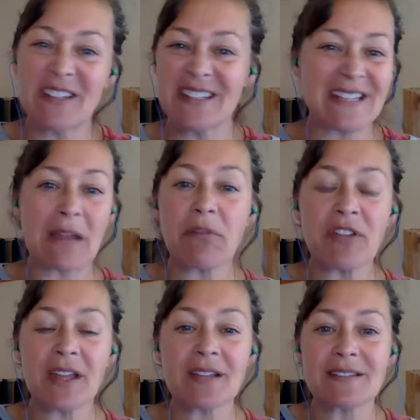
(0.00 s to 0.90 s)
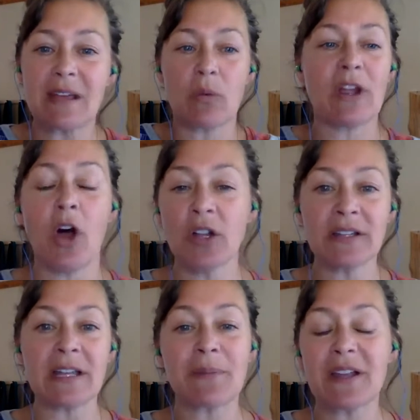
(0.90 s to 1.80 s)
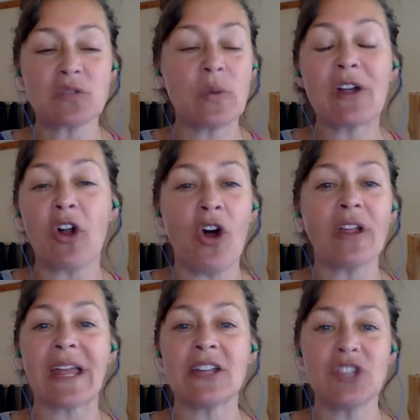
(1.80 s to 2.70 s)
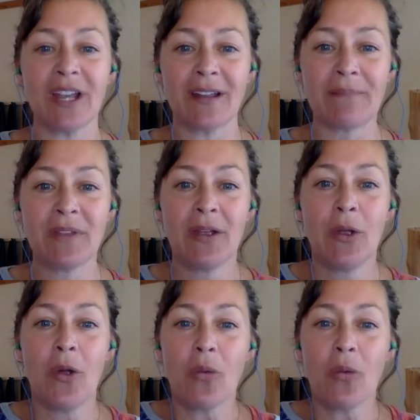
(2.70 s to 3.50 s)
It's the same things that we all need because we are all aging.